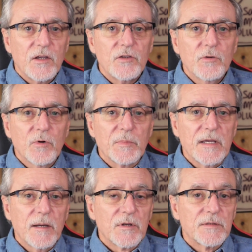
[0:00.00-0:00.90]
You will
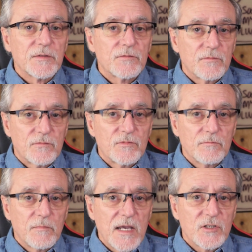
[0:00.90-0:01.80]
be able to
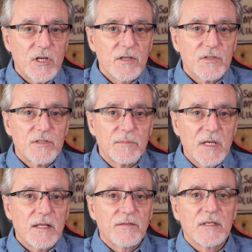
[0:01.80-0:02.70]
make changes to
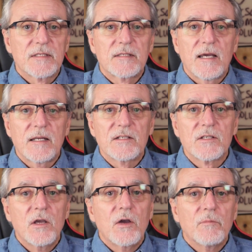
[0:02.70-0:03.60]
many of these
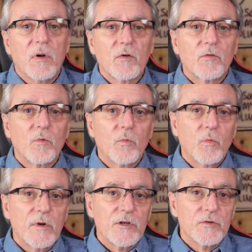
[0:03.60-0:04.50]
settings both
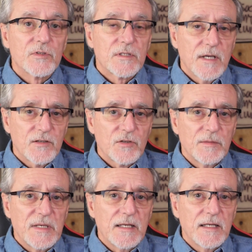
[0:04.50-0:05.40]
when you schedule
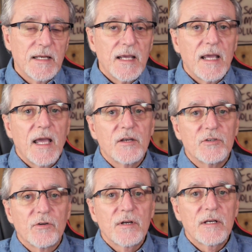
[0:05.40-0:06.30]
a meeting
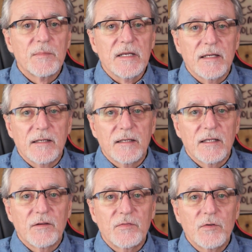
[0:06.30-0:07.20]
and during a meeting
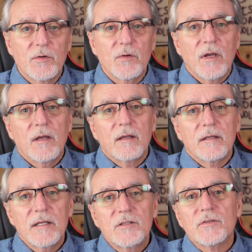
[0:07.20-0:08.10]
if you
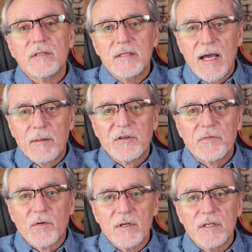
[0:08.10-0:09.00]
need to adapt for a